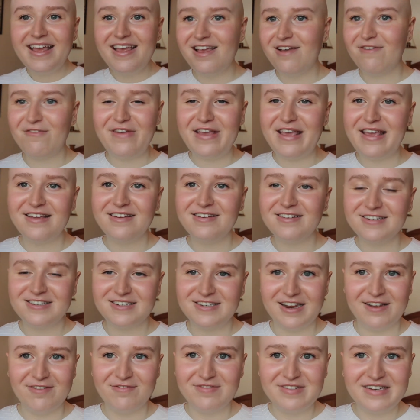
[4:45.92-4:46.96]
if he
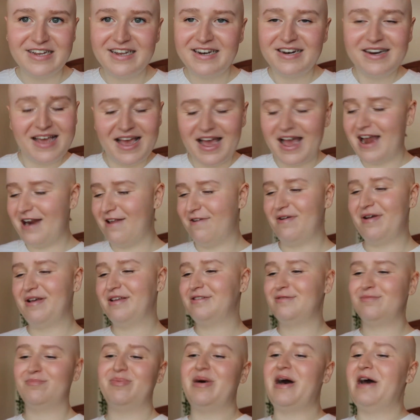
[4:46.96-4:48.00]
shaved it.
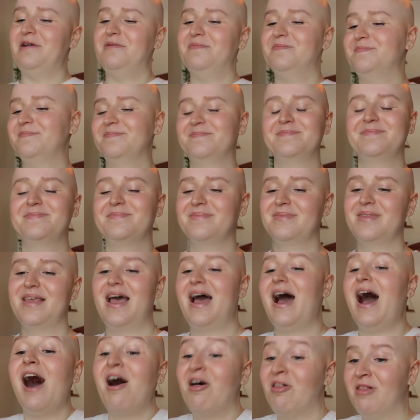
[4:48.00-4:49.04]
Anyways, but
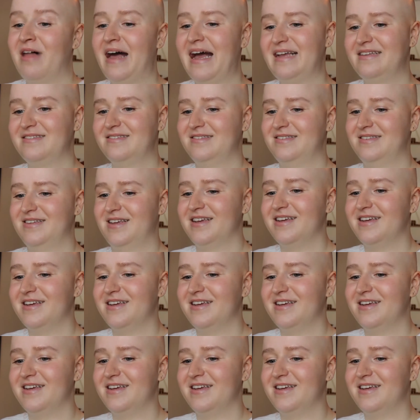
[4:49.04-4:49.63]
alas.